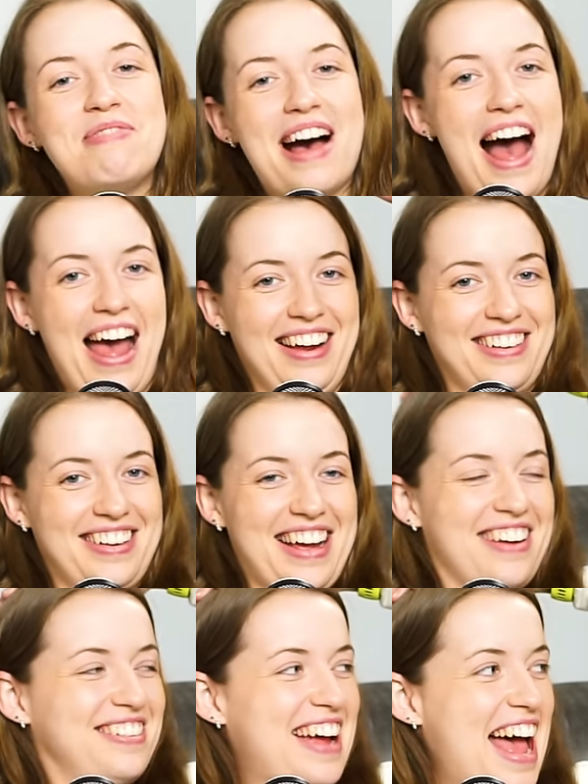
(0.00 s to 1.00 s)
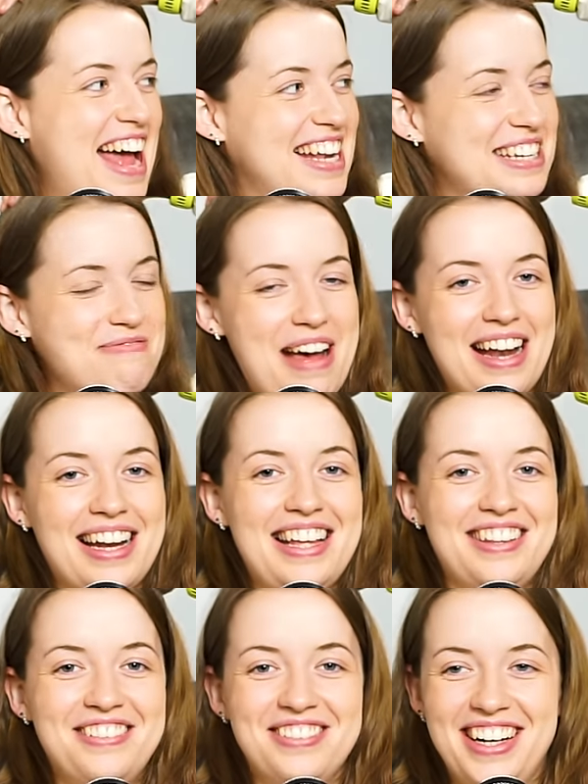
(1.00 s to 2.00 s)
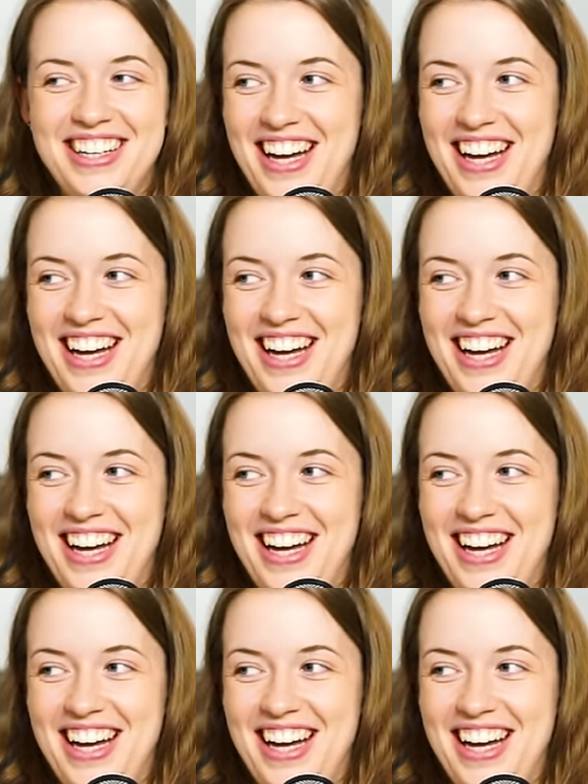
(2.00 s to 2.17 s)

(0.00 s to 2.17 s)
back, yeah. Andy Baddeley, the runner.